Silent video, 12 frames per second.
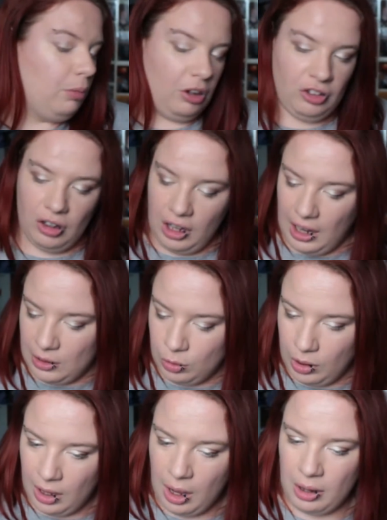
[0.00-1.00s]
Should I add
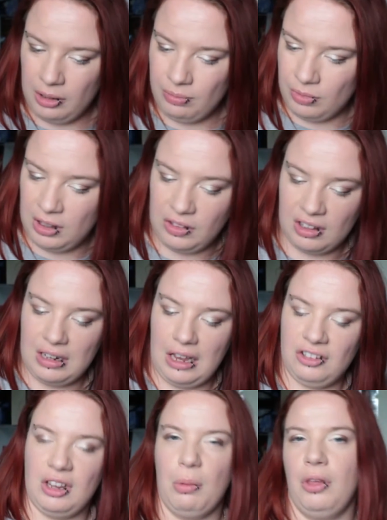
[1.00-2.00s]
all, I did this
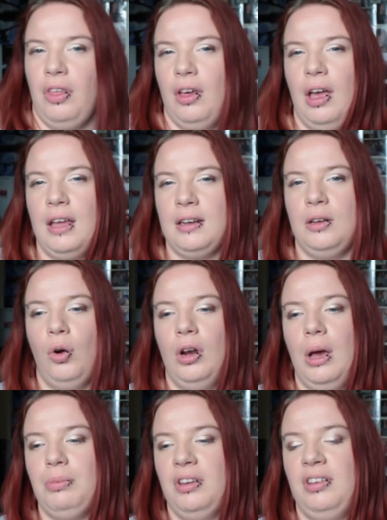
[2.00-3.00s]
last time, I think. I added it
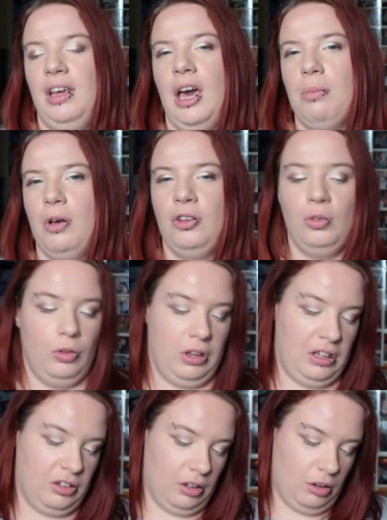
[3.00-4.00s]
all up to see how much all
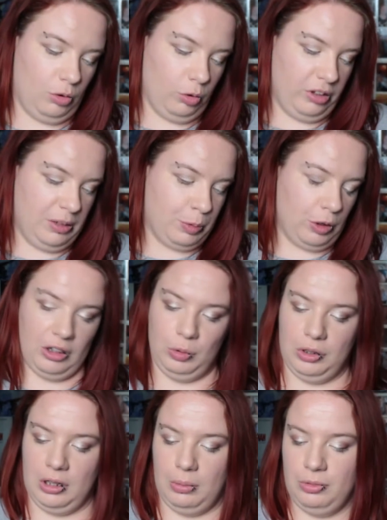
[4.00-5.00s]
these products
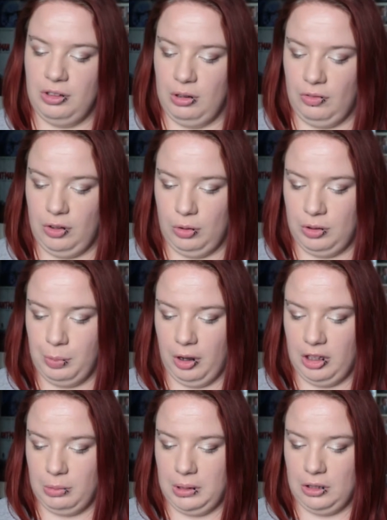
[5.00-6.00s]
would come to if you were to
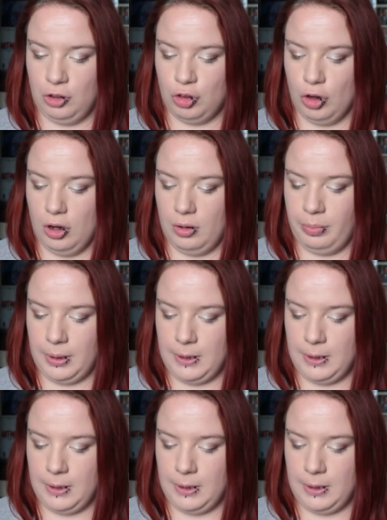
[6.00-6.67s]
buy them in the shop.